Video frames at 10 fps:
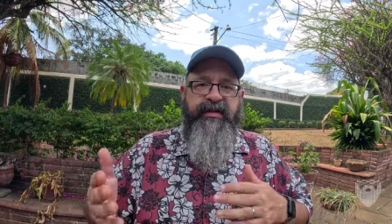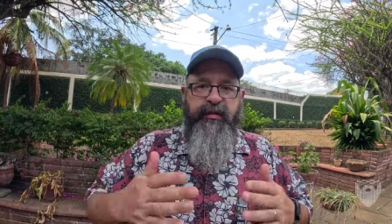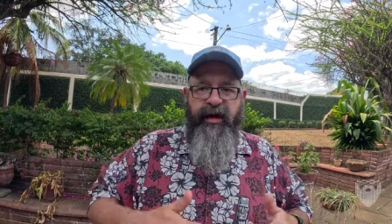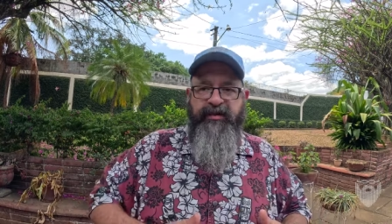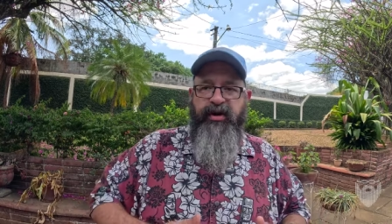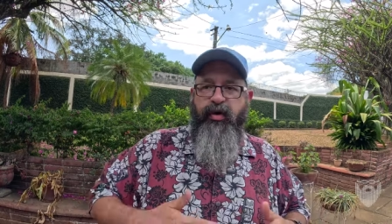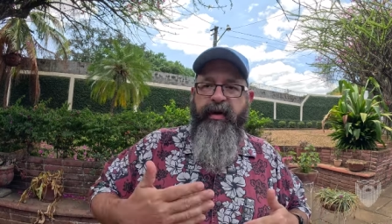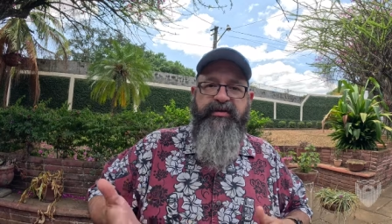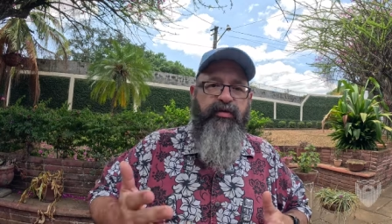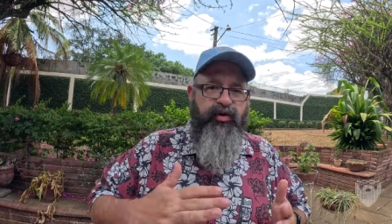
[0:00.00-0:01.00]
into Mexico or
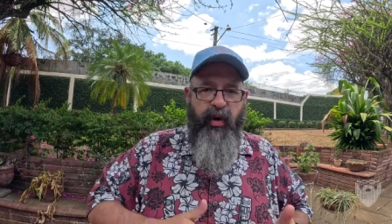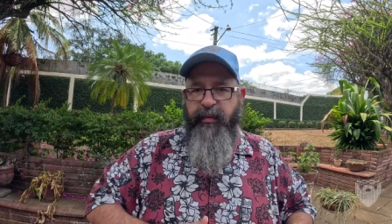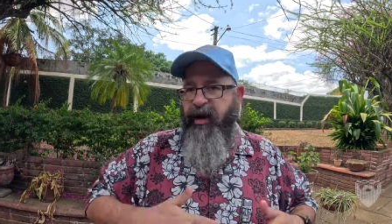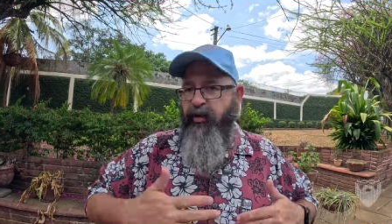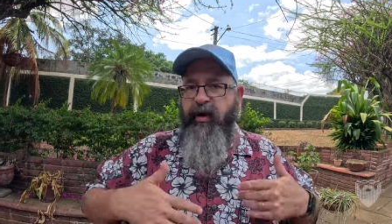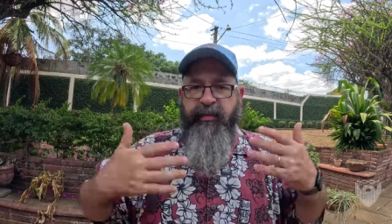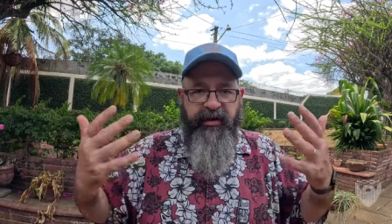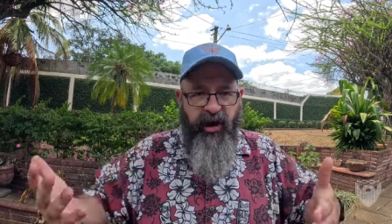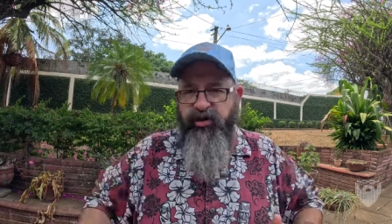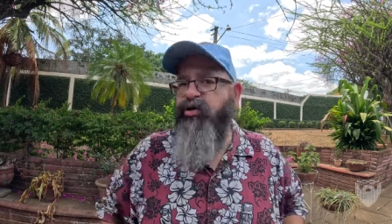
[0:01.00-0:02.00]
Mexico into Guatemala, Guatemala
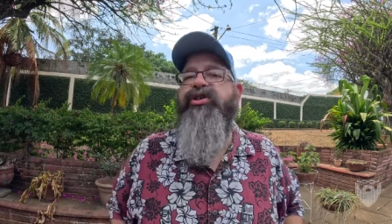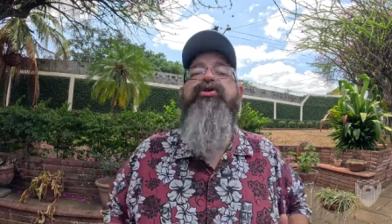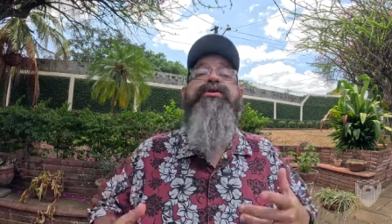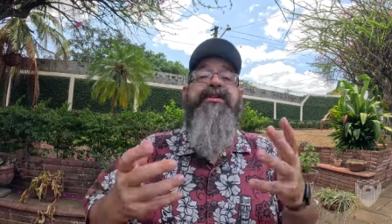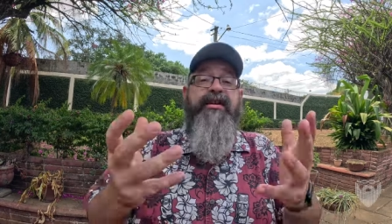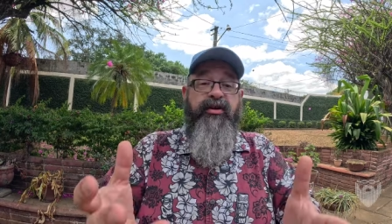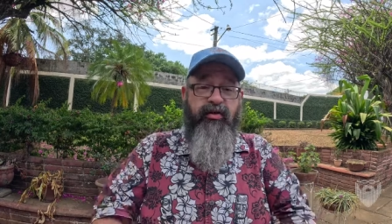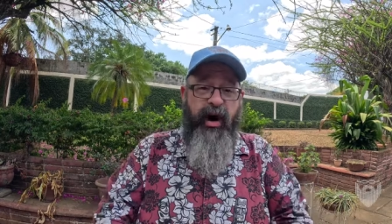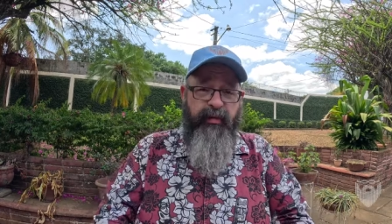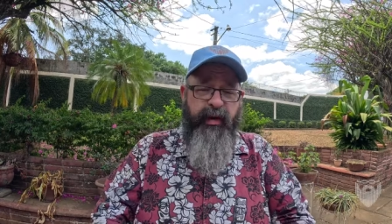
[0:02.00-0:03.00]
into Honduras, Honduras into
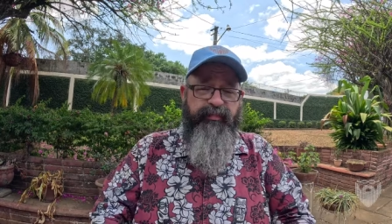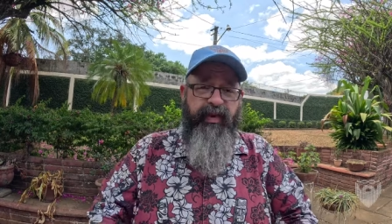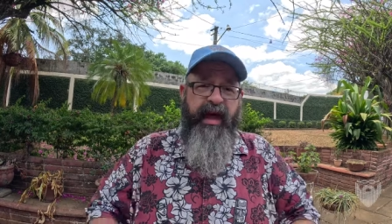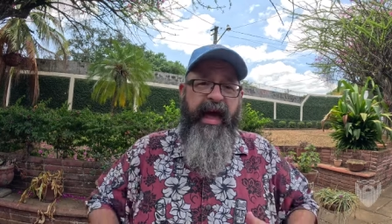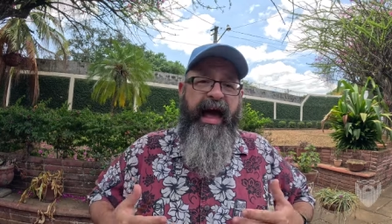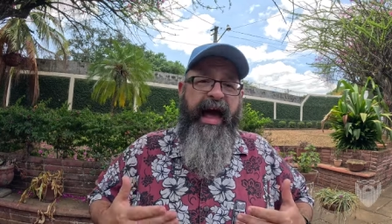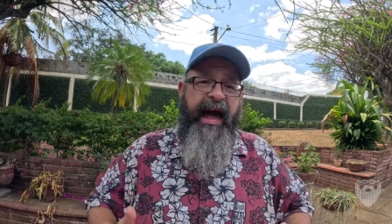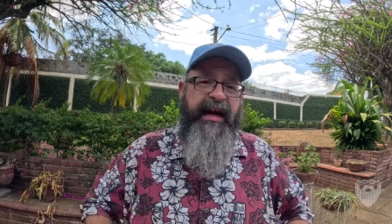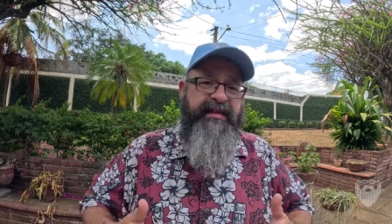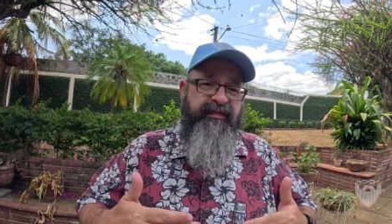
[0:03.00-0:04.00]
Nicaragua,
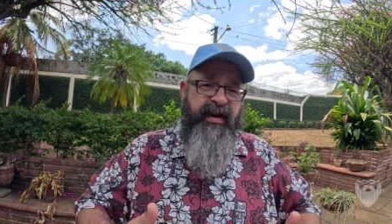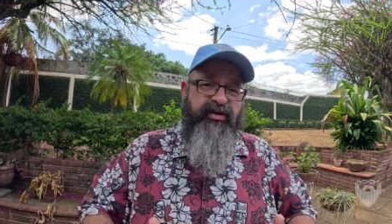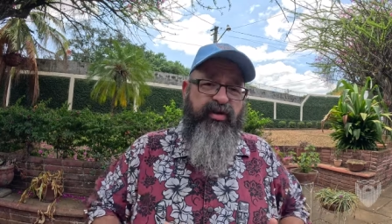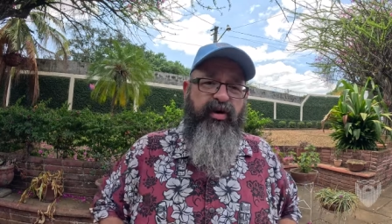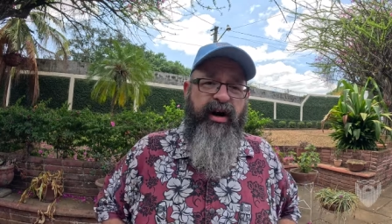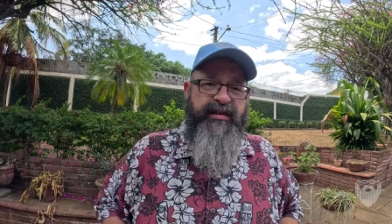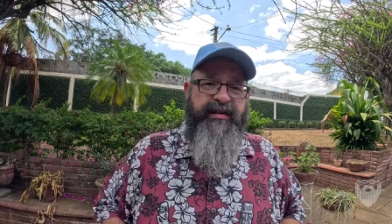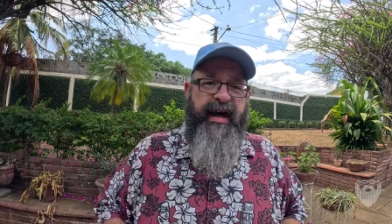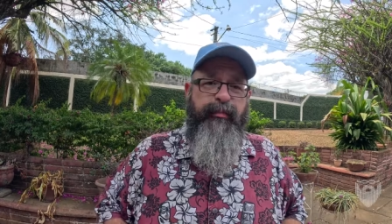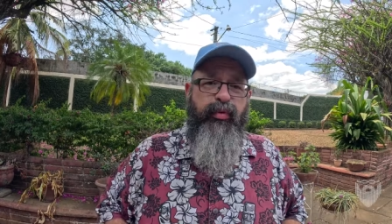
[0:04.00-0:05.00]
as a vehicle crosses
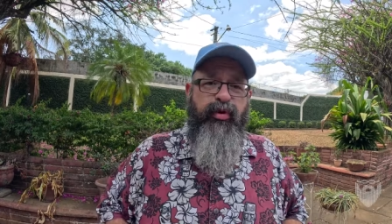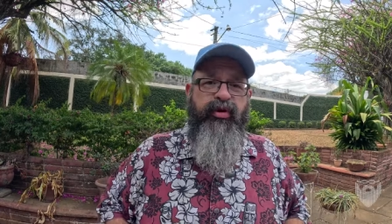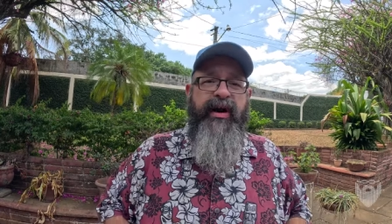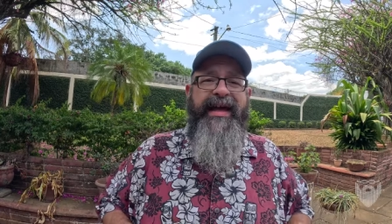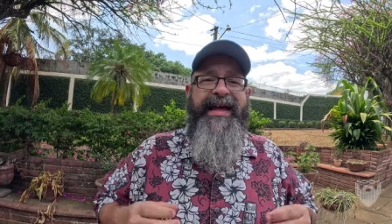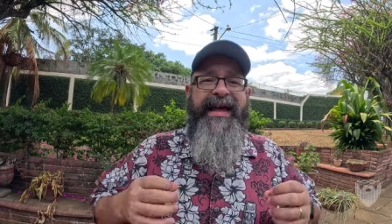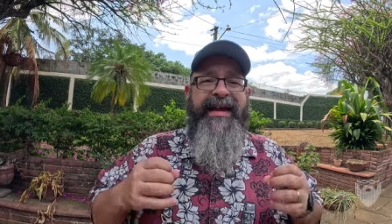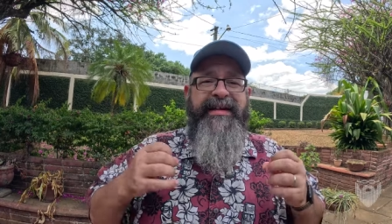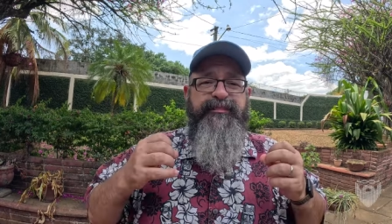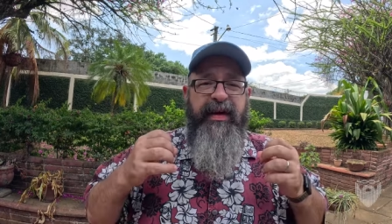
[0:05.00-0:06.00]
that border,
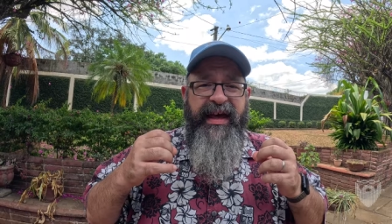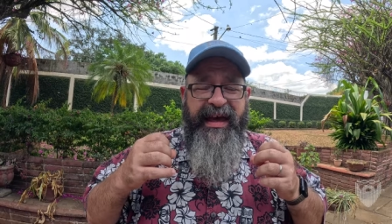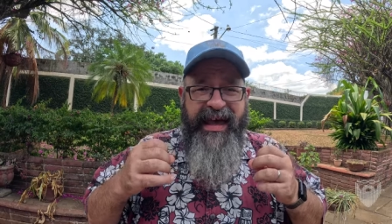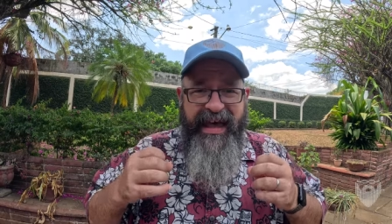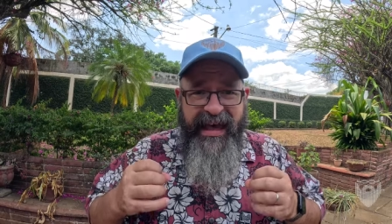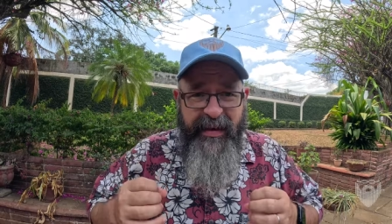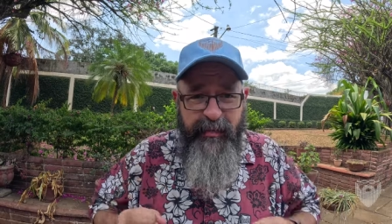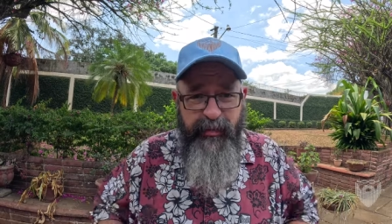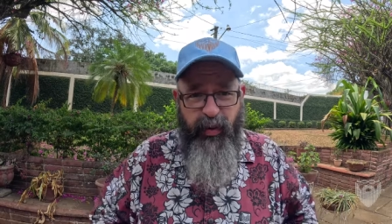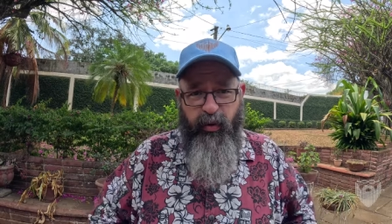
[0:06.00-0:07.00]
it is being
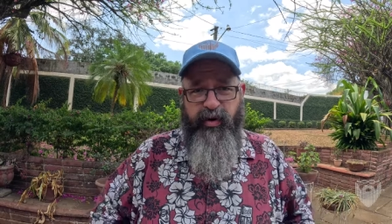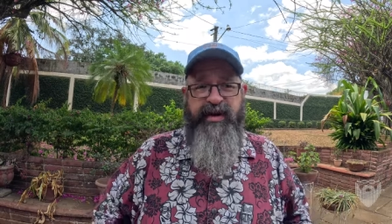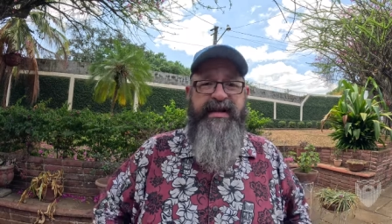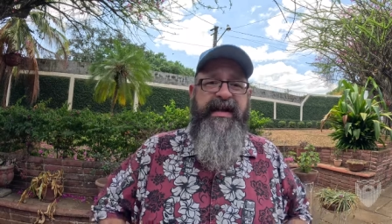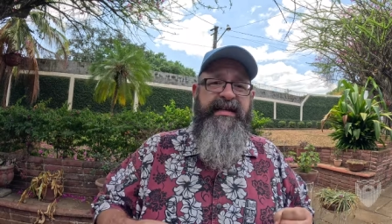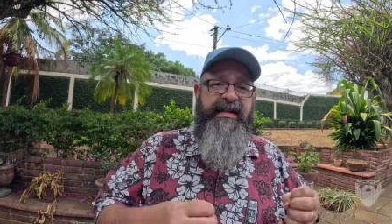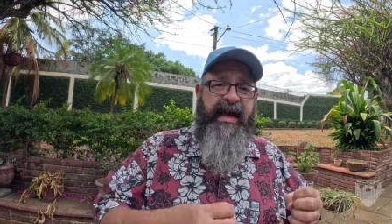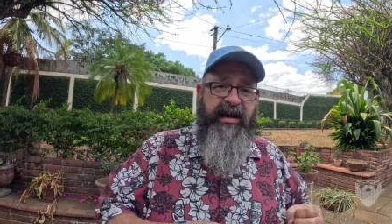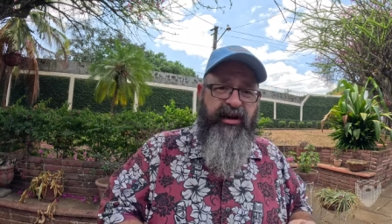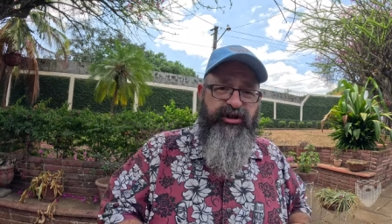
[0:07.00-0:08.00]
imported into
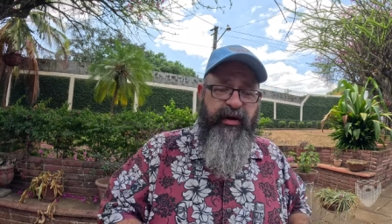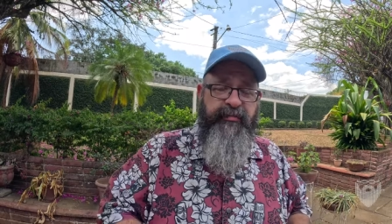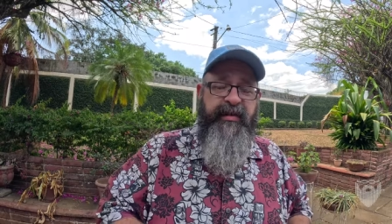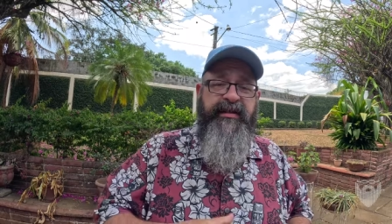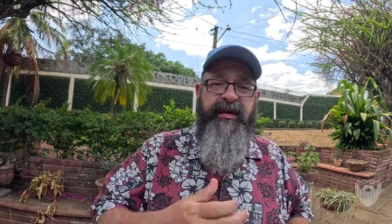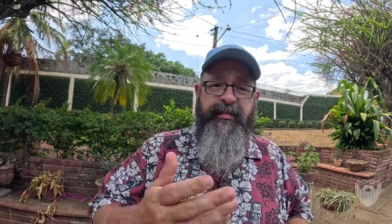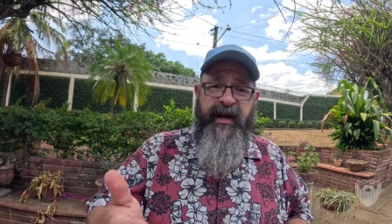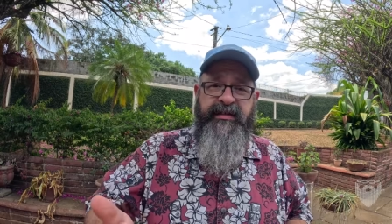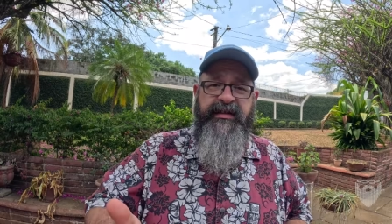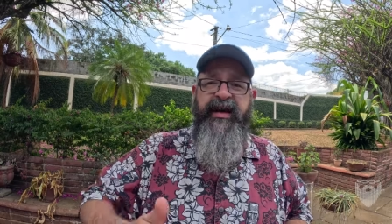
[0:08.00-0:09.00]
that country in some
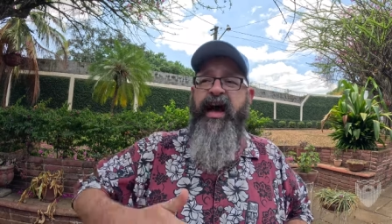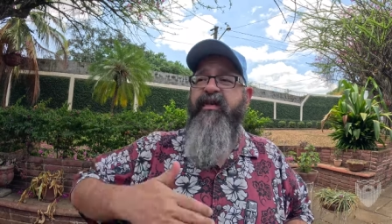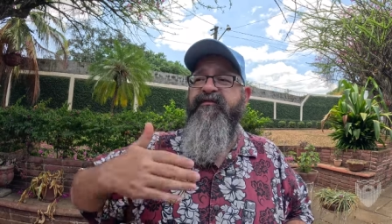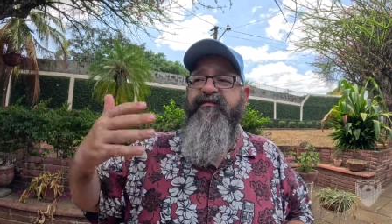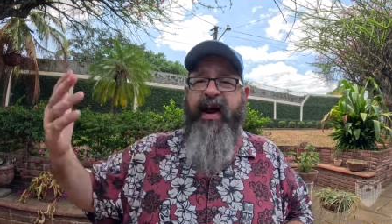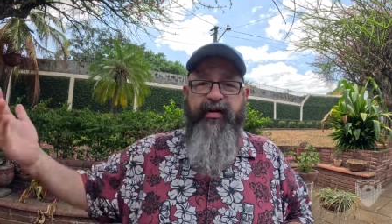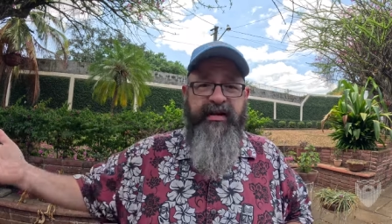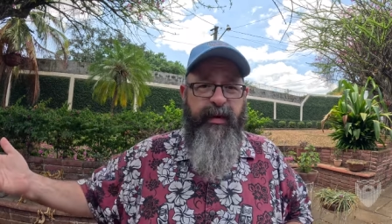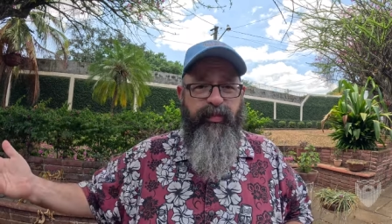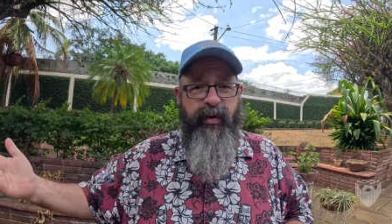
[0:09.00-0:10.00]
cases very
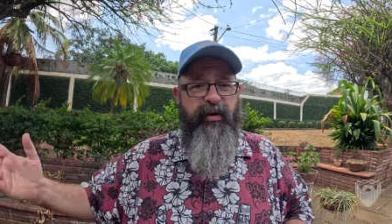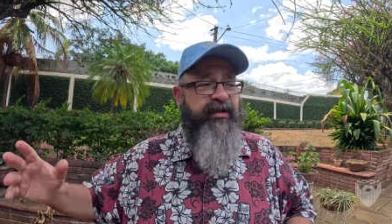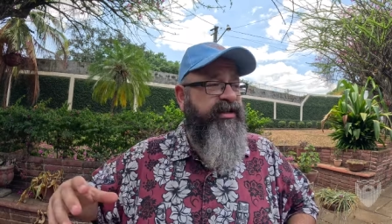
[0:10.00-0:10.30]
temporarily.